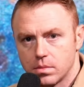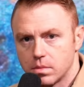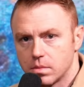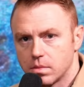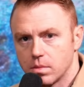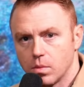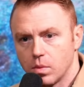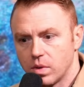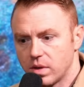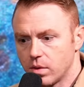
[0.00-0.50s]

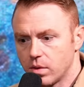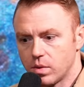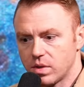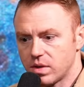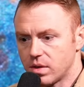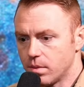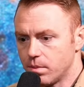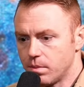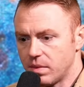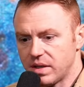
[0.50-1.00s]
Whether, with
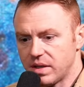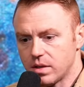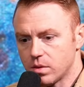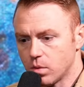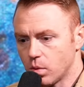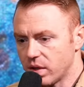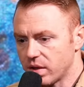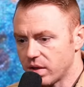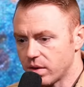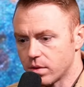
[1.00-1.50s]
the minute,
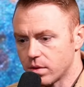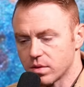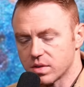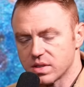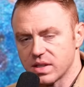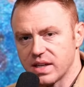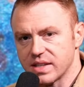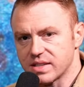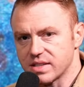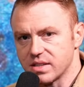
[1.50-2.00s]
whether
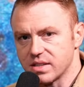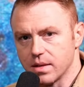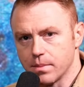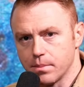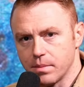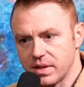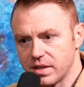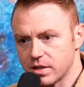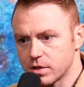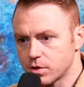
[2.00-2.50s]
it's in the
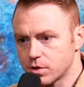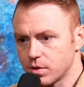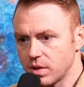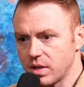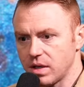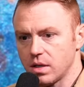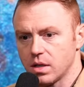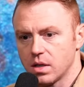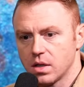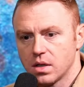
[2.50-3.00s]

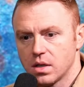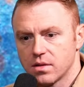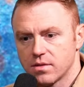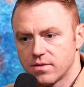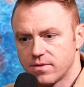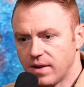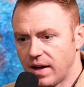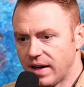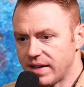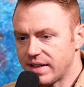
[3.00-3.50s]
ministry,
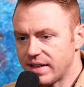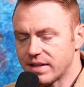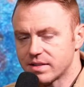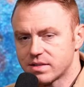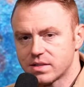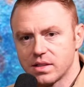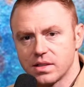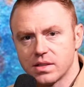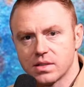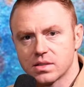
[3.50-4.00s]

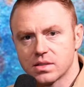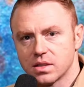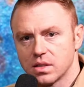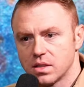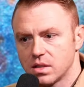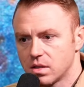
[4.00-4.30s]
finances,